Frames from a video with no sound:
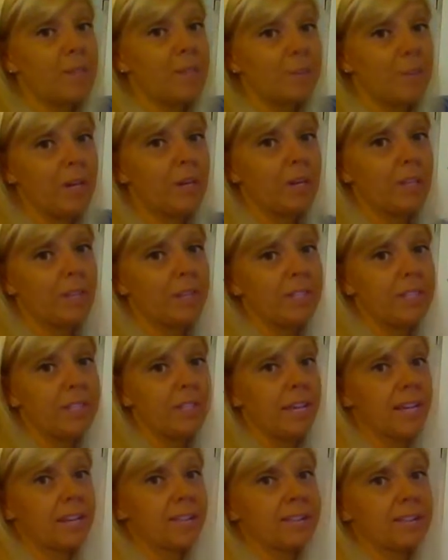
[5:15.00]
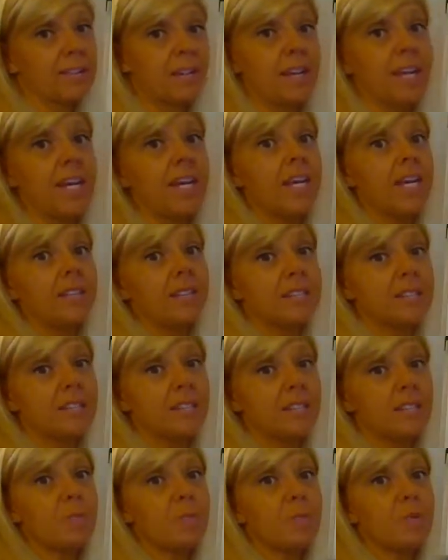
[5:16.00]
That's bigger than 6.
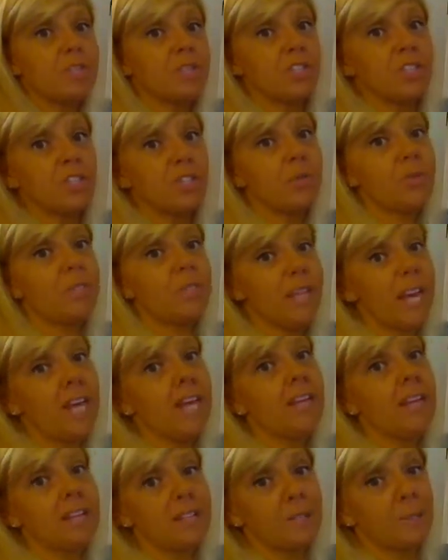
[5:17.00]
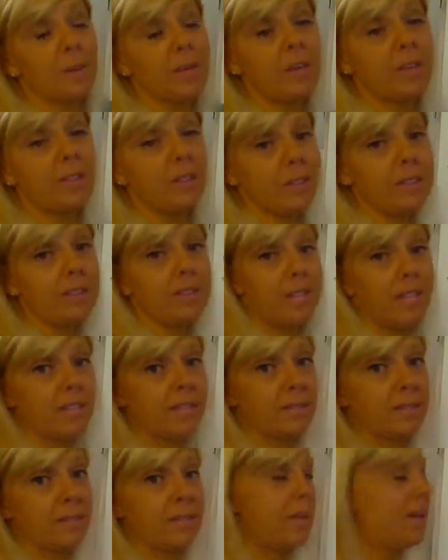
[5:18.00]
6 plus 2 is 8. That's bigger than 6.